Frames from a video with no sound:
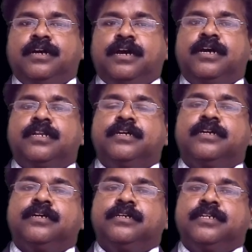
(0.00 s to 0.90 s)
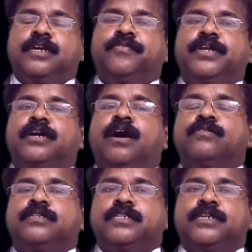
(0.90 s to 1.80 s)
And in every
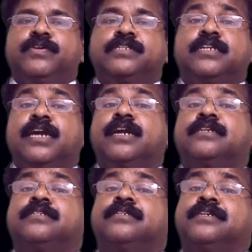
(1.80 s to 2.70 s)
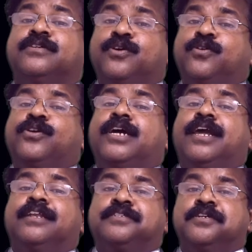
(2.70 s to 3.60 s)
houses, even snakes,
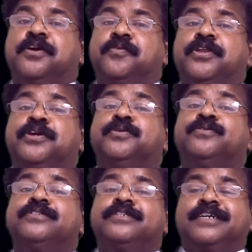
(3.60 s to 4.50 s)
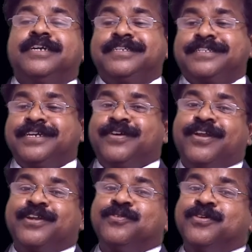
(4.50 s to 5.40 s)
crocodiles, very huge trees, they
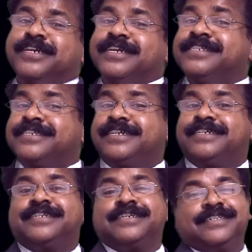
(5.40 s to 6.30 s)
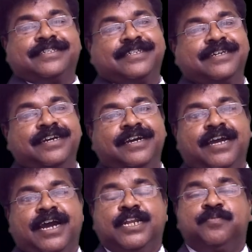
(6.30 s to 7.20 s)
all are going inside the trees.
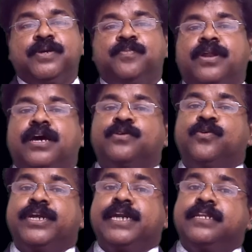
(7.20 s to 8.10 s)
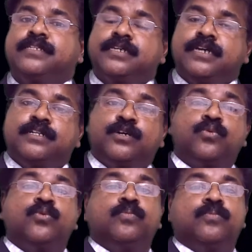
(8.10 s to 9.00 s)
And people are going inside the
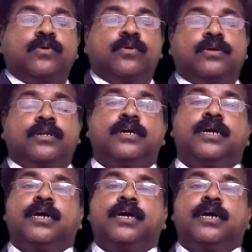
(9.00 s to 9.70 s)
room or